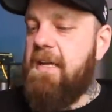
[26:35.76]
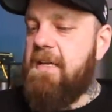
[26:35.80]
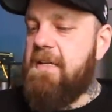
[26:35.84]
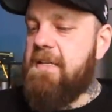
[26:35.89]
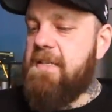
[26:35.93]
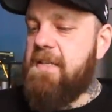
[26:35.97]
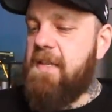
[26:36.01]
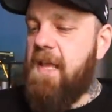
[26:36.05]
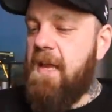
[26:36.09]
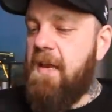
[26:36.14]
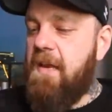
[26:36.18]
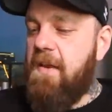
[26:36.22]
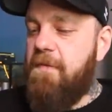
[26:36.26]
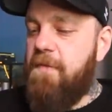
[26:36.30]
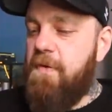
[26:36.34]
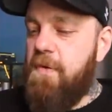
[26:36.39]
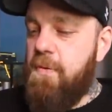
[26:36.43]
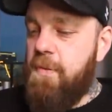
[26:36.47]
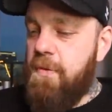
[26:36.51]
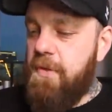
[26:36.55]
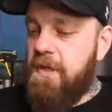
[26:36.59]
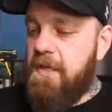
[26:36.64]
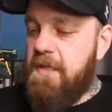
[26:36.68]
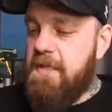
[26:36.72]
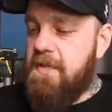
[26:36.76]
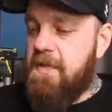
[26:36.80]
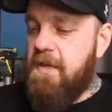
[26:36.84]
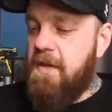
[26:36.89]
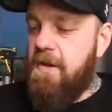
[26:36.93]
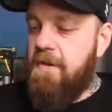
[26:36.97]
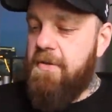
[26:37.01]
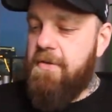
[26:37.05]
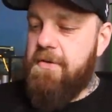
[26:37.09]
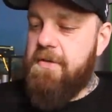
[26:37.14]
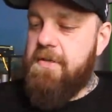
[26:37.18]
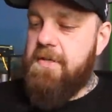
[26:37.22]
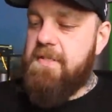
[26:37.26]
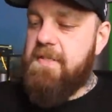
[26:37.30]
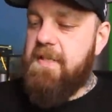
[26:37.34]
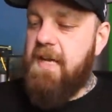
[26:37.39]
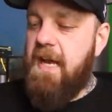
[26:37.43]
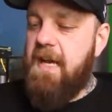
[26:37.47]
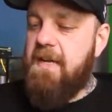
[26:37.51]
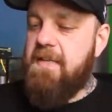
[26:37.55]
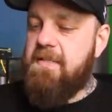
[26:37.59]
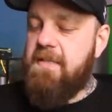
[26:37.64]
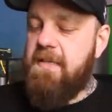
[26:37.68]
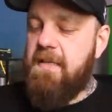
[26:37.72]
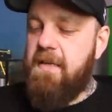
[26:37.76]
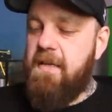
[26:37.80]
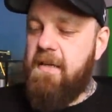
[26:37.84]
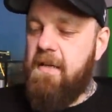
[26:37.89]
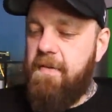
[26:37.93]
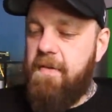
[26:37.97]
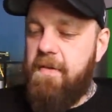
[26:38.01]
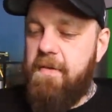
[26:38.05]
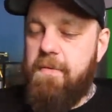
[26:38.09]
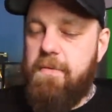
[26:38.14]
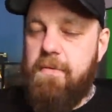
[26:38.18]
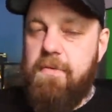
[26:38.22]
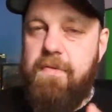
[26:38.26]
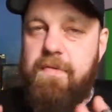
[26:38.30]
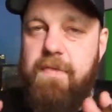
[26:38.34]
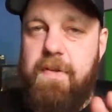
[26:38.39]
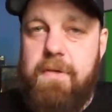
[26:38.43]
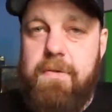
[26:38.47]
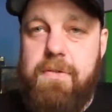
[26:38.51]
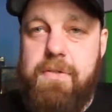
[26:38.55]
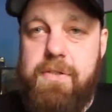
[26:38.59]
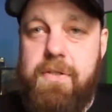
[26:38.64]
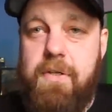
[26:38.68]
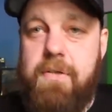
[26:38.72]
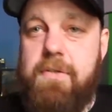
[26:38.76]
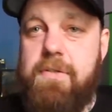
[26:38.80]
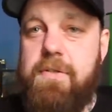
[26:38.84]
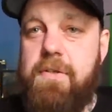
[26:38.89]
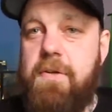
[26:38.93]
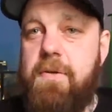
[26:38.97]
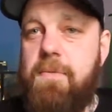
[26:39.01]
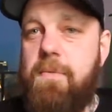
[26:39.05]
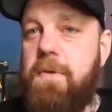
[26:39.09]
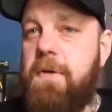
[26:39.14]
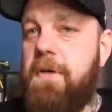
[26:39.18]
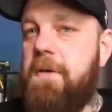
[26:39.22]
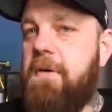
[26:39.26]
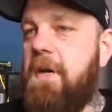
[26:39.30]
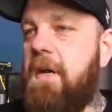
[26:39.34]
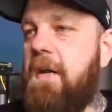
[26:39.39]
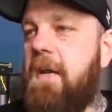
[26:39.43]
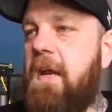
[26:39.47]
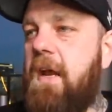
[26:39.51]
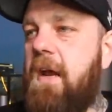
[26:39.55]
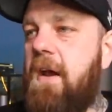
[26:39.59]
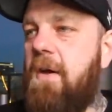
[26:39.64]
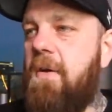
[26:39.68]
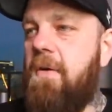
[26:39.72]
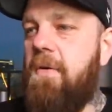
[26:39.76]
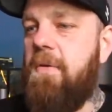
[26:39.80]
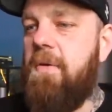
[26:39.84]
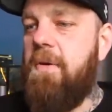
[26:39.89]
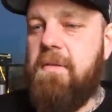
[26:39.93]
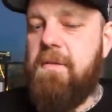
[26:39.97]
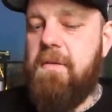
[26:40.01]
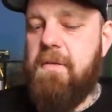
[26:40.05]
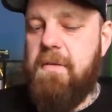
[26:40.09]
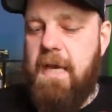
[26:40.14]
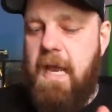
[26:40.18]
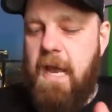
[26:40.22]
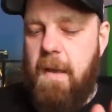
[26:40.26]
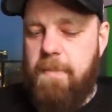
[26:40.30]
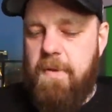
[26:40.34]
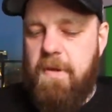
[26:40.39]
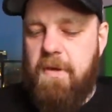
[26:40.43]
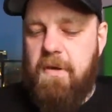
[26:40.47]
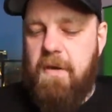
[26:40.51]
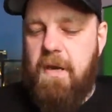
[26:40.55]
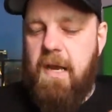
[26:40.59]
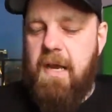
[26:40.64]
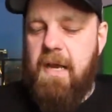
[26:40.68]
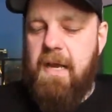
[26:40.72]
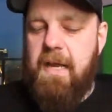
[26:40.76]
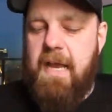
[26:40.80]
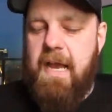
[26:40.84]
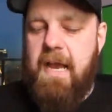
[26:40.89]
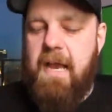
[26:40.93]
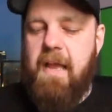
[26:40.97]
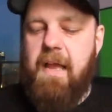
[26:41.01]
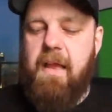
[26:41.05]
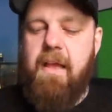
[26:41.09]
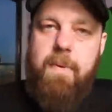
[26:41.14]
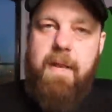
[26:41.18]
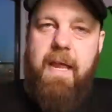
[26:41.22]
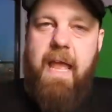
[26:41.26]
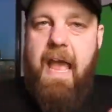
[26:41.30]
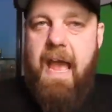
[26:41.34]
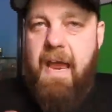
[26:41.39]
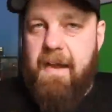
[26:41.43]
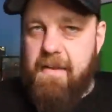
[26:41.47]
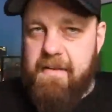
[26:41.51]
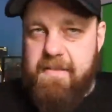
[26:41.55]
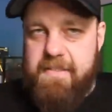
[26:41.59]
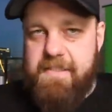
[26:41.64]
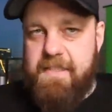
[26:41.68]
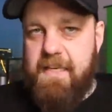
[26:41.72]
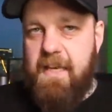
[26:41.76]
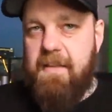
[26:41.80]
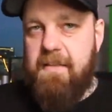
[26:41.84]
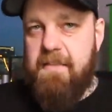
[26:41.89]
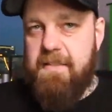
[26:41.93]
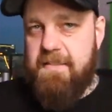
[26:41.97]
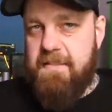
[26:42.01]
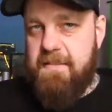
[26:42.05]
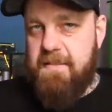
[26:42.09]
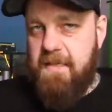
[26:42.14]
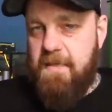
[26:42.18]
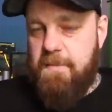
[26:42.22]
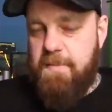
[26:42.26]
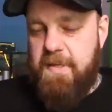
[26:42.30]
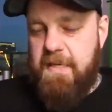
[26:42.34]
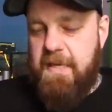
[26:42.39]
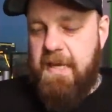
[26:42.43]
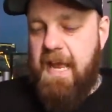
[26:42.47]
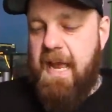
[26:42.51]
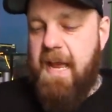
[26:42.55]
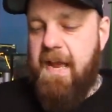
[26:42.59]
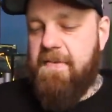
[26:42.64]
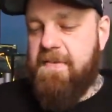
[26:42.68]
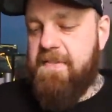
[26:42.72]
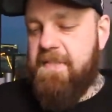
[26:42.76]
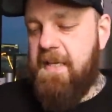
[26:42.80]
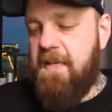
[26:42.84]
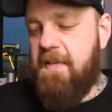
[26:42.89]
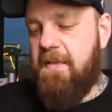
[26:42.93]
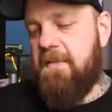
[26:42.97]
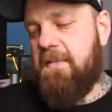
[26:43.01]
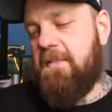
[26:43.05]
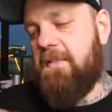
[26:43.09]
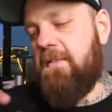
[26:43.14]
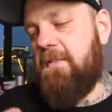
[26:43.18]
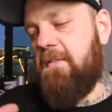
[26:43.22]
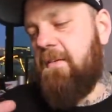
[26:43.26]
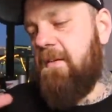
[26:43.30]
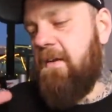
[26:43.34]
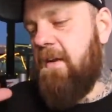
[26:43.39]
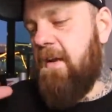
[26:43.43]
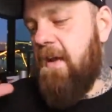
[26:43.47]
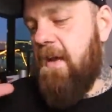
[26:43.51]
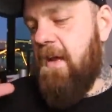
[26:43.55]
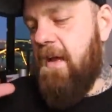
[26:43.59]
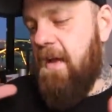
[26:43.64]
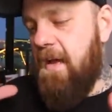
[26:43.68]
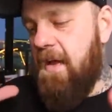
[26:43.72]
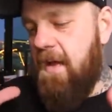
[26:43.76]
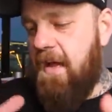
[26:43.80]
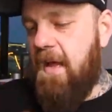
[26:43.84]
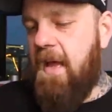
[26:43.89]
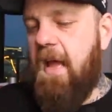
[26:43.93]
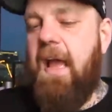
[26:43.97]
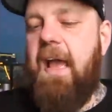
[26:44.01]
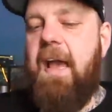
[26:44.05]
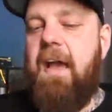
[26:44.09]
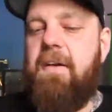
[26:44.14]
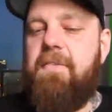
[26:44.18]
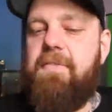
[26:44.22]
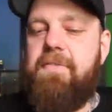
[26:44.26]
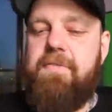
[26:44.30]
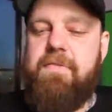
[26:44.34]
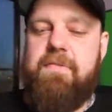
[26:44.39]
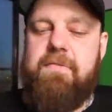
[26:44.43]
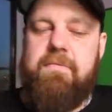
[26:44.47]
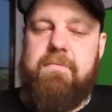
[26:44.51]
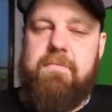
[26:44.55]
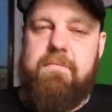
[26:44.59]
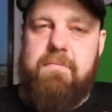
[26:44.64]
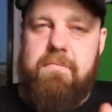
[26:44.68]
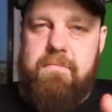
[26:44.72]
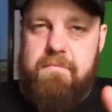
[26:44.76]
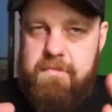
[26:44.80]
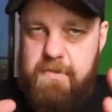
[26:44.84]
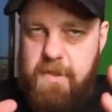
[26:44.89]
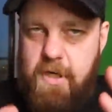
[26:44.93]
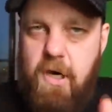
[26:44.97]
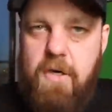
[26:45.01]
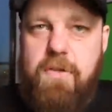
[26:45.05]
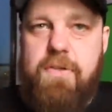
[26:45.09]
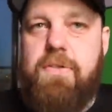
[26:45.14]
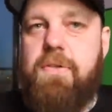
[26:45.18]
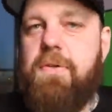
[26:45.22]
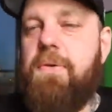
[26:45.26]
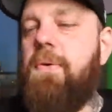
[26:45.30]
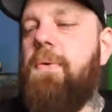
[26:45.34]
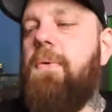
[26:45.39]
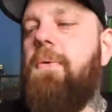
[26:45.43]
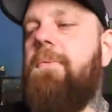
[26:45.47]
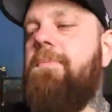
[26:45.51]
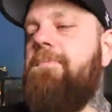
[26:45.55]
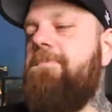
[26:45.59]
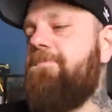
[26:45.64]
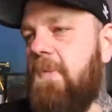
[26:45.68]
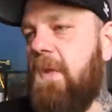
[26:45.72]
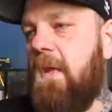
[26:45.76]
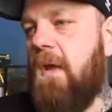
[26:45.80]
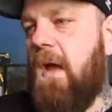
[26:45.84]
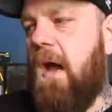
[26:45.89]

is like, if you look at the other designs, like the reveal shirt, the shirt I'm wearing right now, the HappyCry guy coming out of the skeleton, like being half skeleton, half cartoon.